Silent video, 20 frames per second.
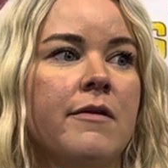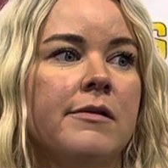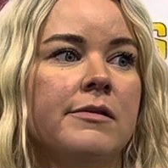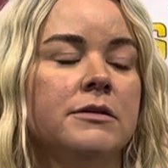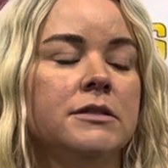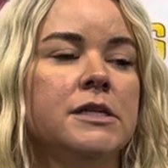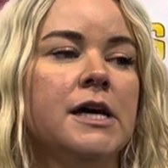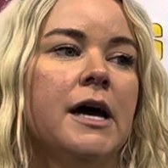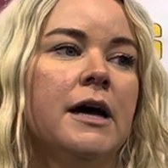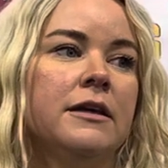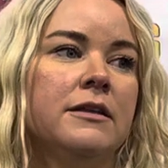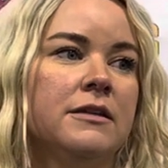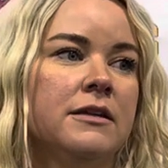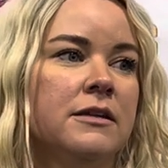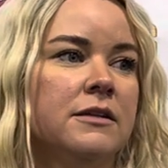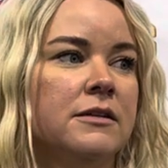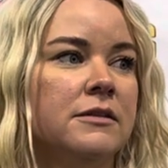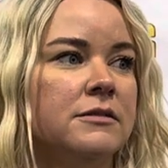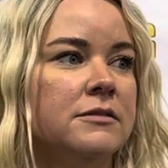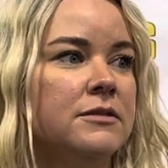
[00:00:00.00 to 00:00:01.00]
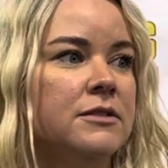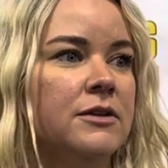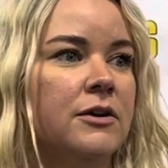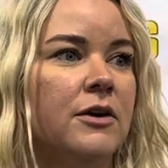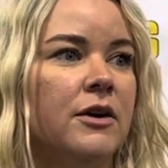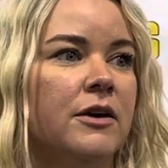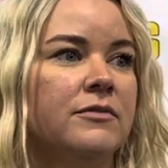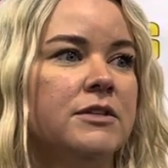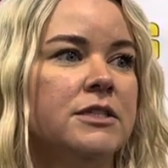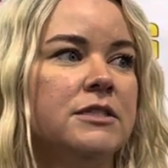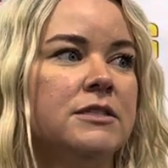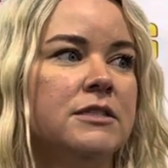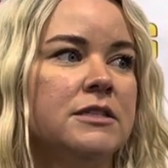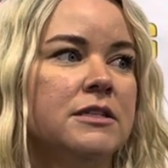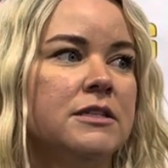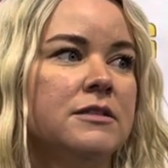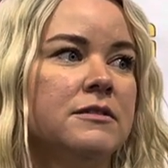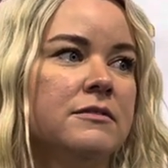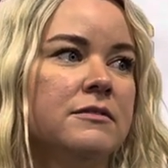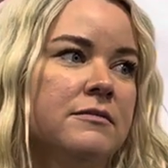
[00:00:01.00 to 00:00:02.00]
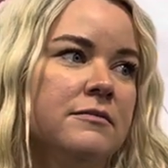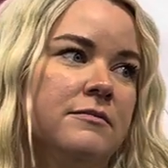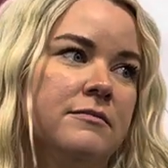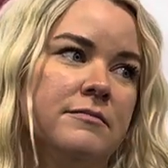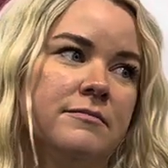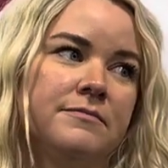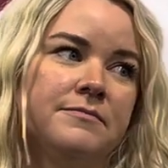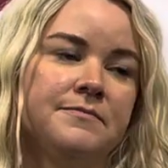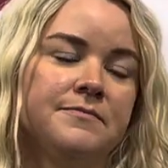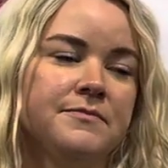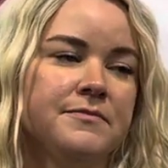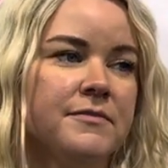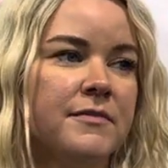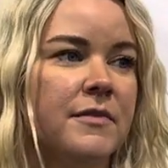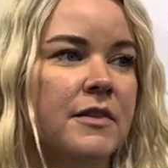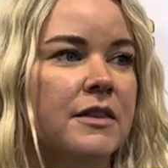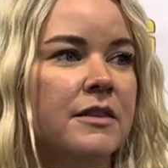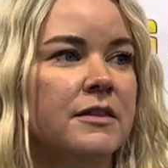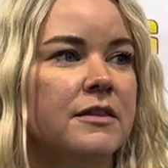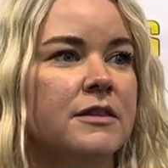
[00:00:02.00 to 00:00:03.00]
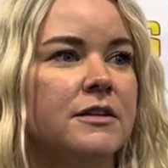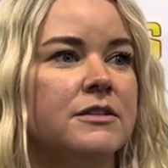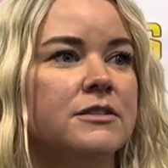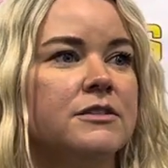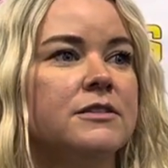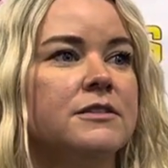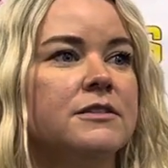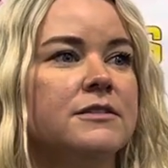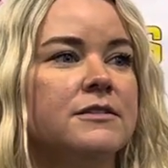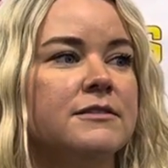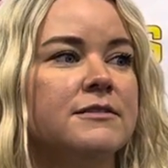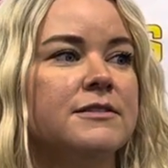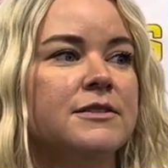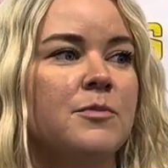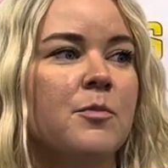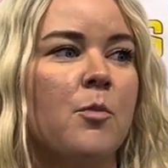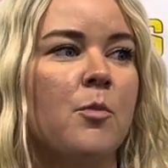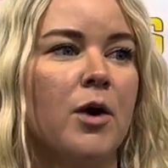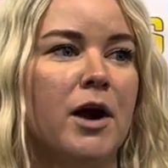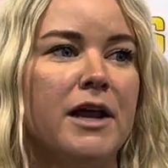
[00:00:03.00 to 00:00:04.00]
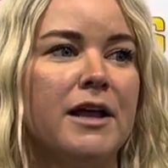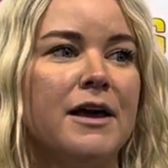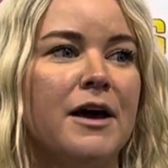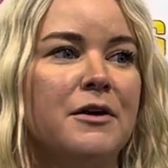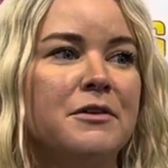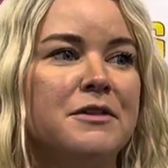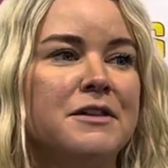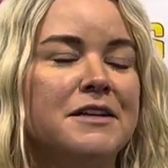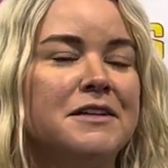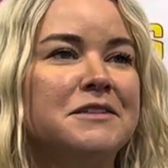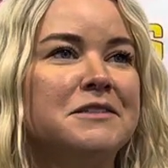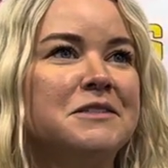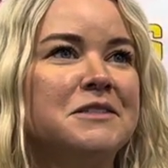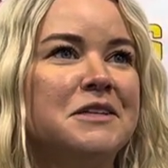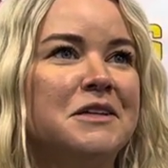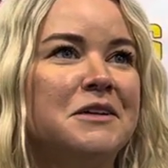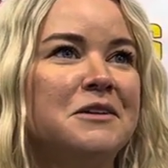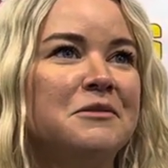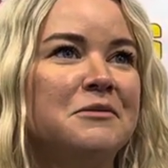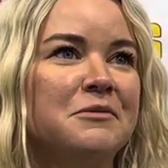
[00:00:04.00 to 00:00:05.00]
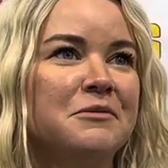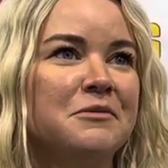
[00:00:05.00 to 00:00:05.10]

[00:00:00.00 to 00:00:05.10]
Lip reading: Yeah, I think obviously there's some breakout things that